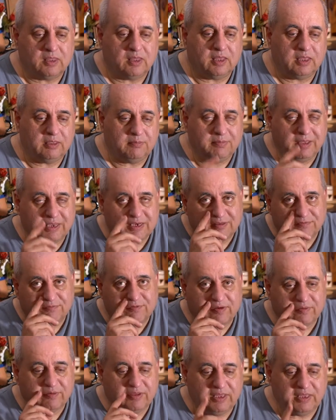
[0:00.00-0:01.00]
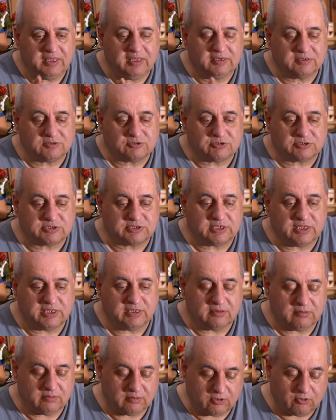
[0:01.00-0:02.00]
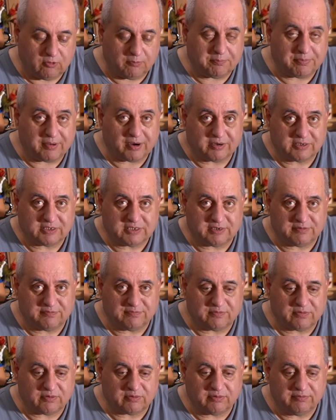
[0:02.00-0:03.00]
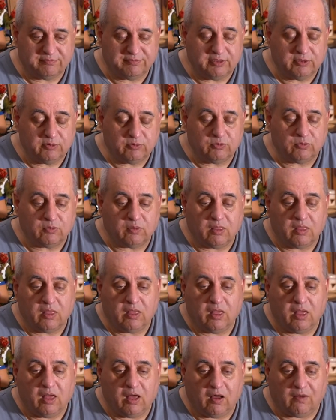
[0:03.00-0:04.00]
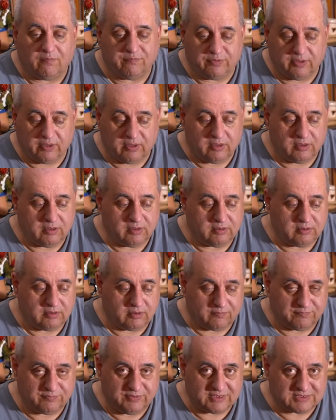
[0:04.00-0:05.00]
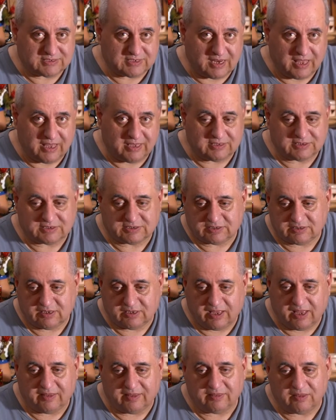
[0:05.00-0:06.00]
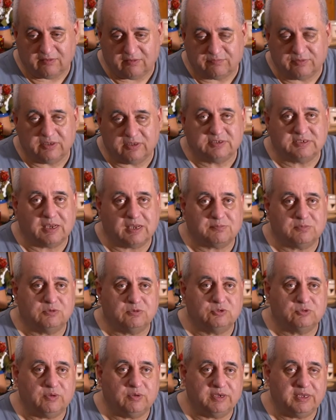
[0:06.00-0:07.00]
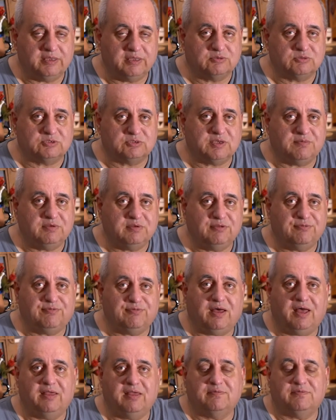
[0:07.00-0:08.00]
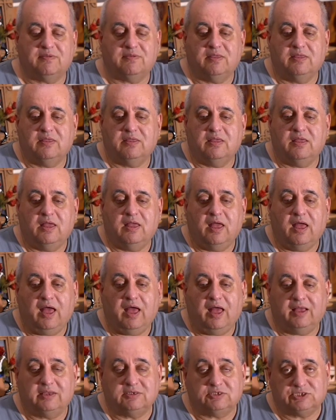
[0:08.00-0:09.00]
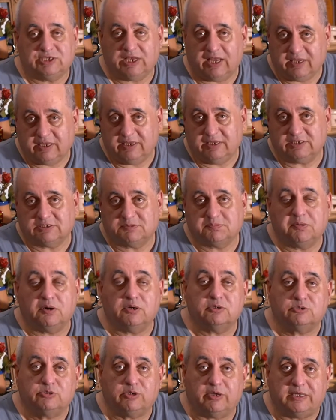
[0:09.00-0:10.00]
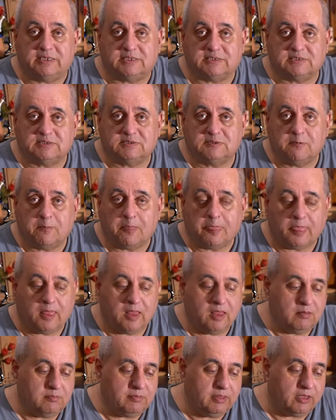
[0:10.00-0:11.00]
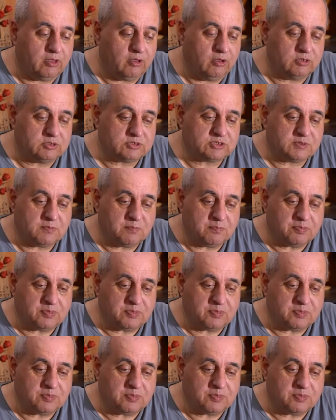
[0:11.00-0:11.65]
he made a very interesting comparative review of this lens and of the Tamron 28-75, and check his portraits, because